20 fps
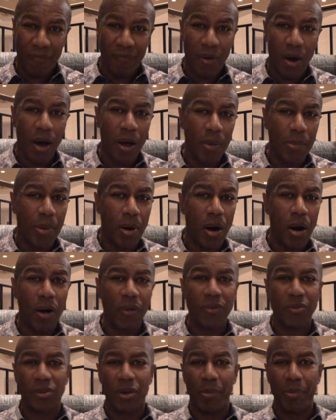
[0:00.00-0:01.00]
volleyball.
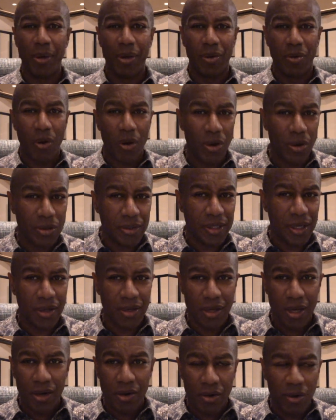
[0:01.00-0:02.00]
There's going to be girls there,
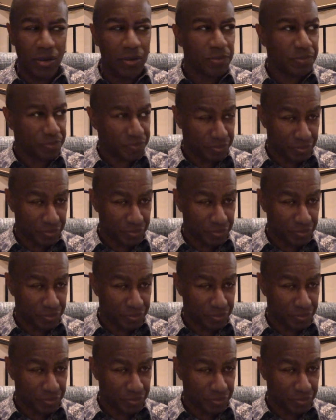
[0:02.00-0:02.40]
young girls.